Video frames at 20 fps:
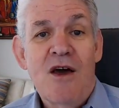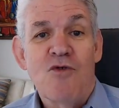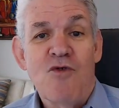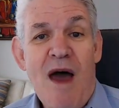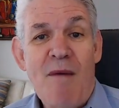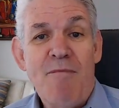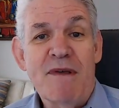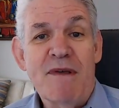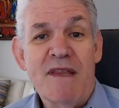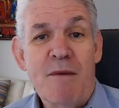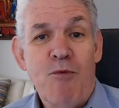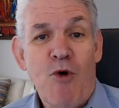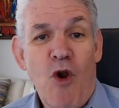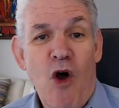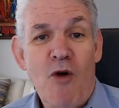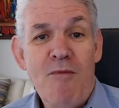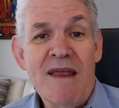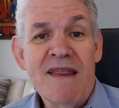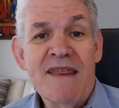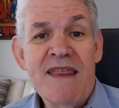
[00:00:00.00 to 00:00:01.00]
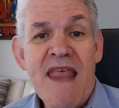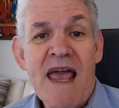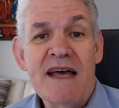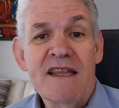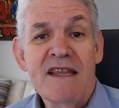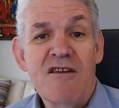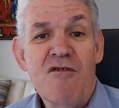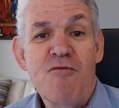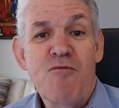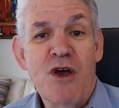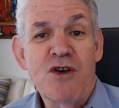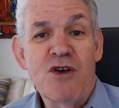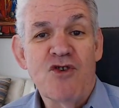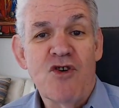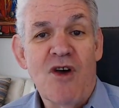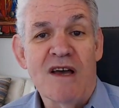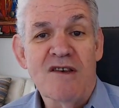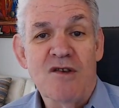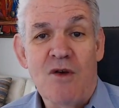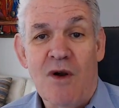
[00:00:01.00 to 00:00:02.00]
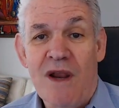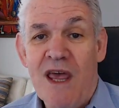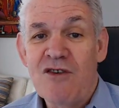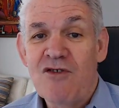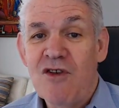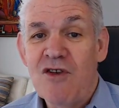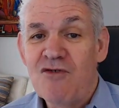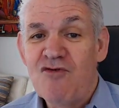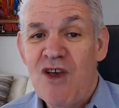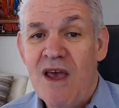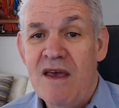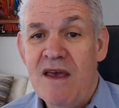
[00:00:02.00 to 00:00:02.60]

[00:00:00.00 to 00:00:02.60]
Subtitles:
rapid deployment negative pressure isolation